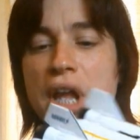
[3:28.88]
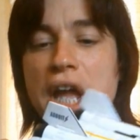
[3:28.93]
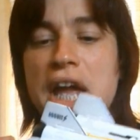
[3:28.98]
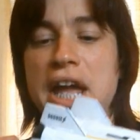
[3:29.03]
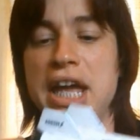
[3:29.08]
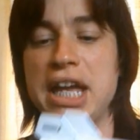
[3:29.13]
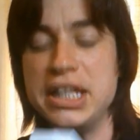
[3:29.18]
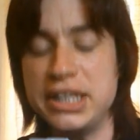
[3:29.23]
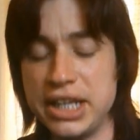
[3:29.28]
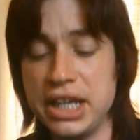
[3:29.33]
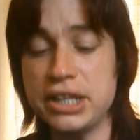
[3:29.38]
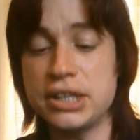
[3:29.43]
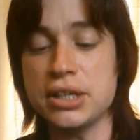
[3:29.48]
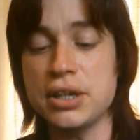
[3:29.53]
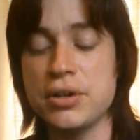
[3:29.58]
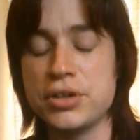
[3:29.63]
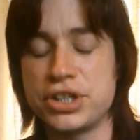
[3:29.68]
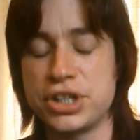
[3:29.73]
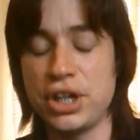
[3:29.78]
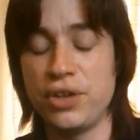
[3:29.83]
he did,
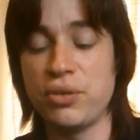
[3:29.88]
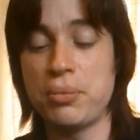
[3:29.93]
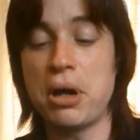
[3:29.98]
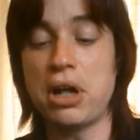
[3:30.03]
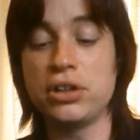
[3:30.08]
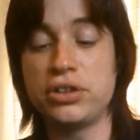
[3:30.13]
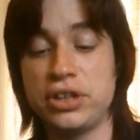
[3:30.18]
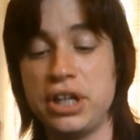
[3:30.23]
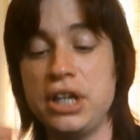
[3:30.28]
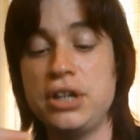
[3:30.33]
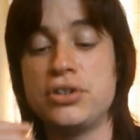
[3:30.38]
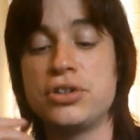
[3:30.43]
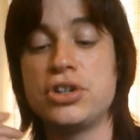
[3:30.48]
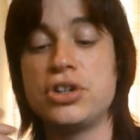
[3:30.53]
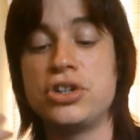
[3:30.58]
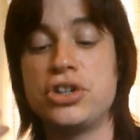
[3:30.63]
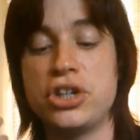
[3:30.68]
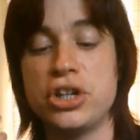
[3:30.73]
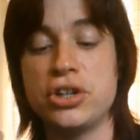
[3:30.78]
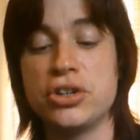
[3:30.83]
Silverbolt did
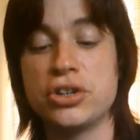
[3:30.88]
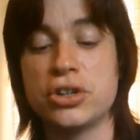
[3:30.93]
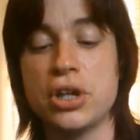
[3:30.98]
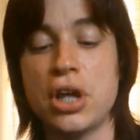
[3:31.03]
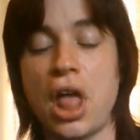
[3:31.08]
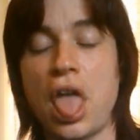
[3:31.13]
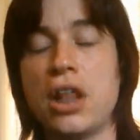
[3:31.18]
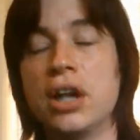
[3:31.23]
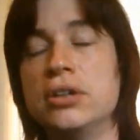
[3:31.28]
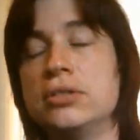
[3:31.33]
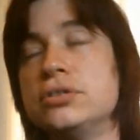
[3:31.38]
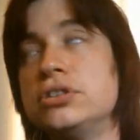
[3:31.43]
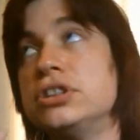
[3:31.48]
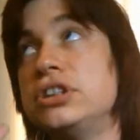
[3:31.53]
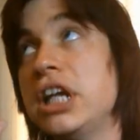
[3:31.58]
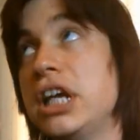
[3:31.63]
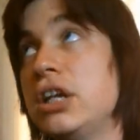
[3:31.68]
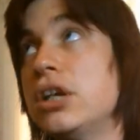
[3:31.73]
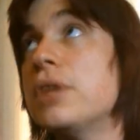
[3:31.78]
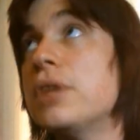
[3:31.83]

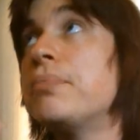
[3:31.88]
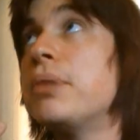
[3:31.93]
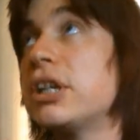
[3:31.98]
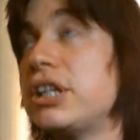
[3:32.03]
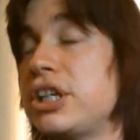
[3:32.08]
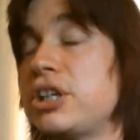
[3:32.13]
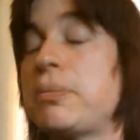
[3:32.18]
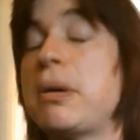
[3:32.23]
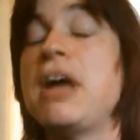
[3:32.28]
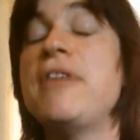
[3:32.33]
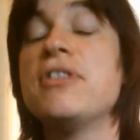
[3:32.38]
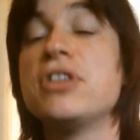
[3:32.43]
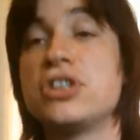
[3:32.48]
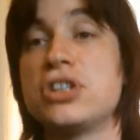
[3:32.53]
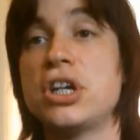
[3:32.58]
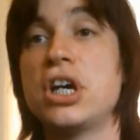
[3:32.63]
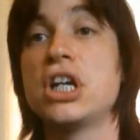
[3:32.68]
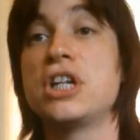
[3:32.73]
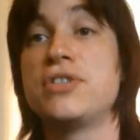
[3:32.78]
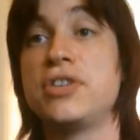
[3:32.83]
did participate in the
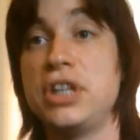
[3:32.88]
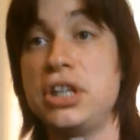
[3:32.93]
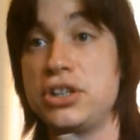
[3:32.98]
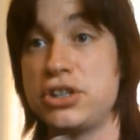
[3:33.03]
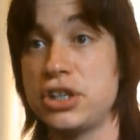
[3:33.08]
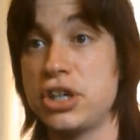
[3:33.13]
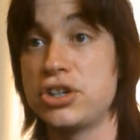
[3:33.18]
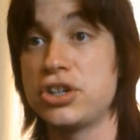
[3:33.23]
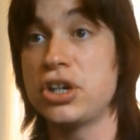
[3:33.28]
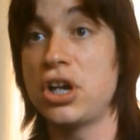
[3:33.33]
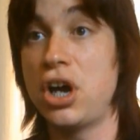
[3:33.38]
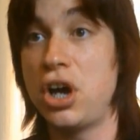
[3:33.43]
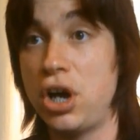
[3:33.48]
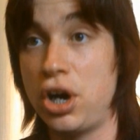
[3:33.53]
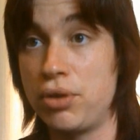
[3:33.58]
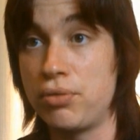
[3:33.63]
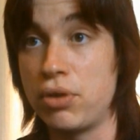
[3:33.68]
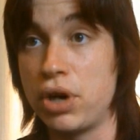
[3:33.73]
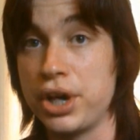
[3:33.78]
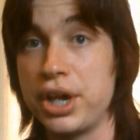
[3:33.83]
search for the insurgent
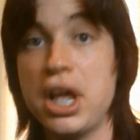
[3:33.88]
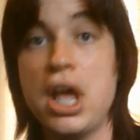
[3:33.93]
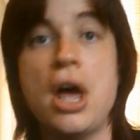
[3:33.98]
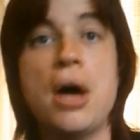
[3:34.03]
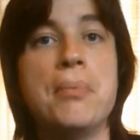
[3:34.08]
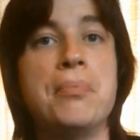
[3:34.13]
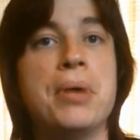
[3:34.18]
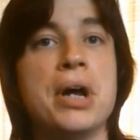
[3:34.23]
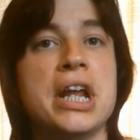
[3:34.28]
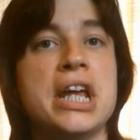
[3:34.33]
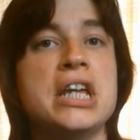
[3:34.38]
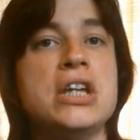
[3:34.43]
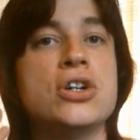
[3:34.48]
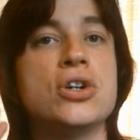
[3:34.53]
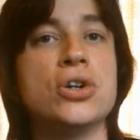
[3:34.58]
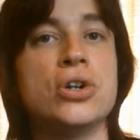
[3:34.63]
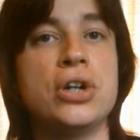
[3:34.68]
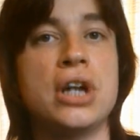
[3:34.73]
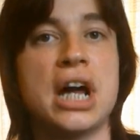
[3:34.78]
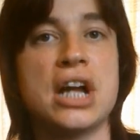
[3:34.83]
Hot Rod, but he
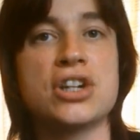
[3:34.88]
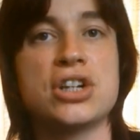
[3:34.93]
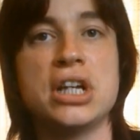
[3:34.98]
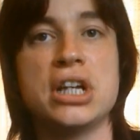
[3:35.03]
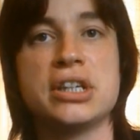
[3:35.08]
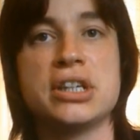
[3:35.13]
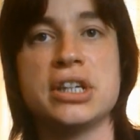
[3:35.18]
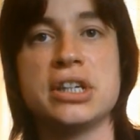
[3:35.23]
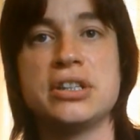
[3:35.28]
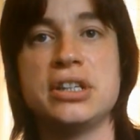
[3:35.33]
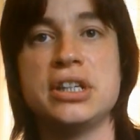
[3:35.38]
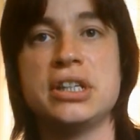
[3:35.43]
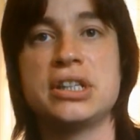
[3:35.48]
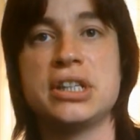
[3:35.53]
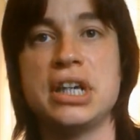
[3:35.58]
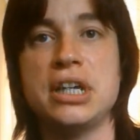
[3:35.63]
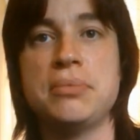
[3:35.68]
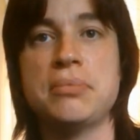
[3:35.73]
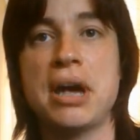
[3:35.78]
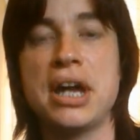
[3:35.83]
couldn't actually assist his
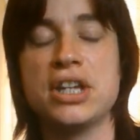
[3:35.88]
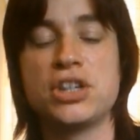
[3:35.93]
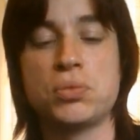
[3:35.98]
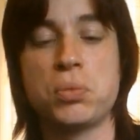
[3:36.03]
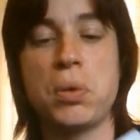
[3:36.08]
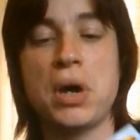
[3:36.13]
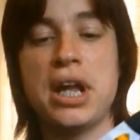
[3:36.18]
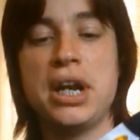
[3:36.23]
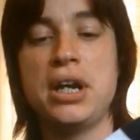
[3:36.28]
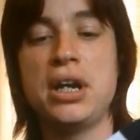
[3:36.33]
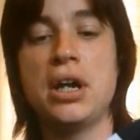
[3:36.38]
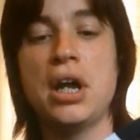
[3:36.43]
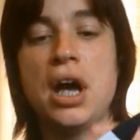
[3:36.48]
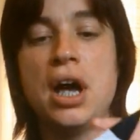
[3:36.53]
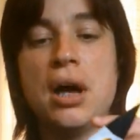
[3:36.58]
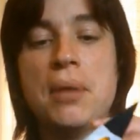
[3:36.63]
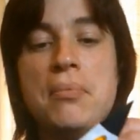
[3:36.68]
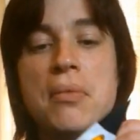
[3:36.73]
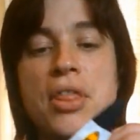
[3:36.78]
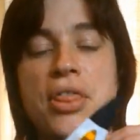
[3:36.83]
teammates when
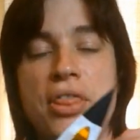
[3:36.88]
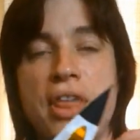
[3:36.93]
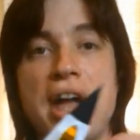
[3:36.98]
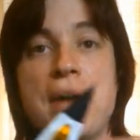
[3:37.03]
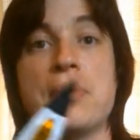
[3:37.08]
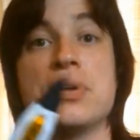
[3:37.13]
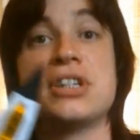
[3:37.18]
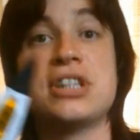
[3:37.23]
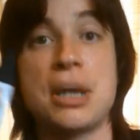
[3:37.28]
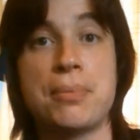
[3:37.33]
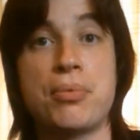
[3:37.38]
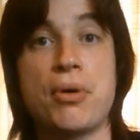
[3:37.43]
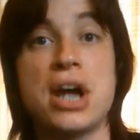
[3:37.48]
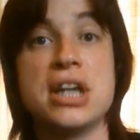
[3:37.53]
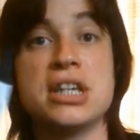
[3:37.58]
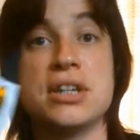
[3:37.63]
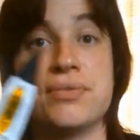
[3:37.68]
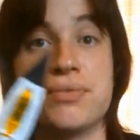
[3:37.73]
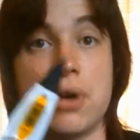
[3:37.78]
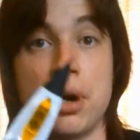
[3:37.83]
um, they were
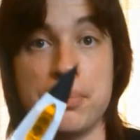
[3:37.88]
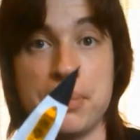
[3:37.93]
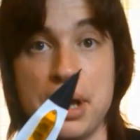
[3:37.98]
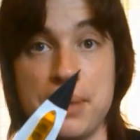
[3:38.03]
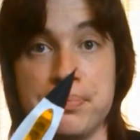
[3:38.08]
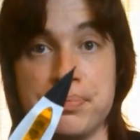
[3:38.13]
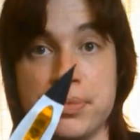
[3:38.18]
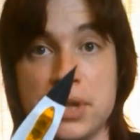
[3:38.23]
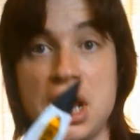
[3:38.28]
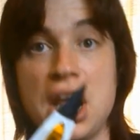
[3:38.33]
separated from him.